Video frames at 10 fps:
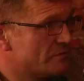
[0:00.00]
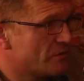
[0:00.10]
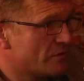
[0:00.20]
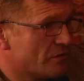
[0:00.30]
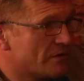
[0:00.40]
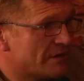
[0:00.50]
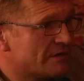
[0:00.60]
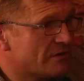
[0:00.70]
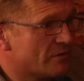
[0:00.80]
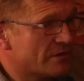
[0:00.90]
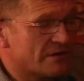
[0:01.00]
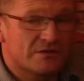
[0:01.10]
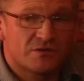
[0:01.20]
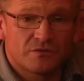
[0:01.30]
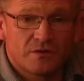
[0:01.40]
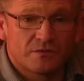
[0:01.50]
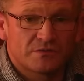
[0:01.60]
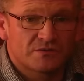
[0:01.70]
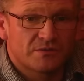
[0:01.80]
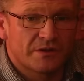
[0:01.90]
we're going at it now nearly two
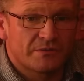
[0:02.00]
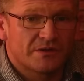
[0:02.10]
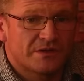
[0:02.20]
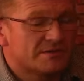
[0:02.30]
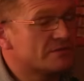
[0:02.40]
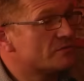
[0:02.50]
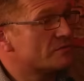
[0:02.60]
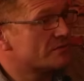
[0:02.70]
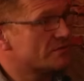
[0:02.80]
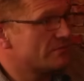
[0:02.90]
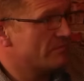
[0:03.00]
hours. What I would like to do is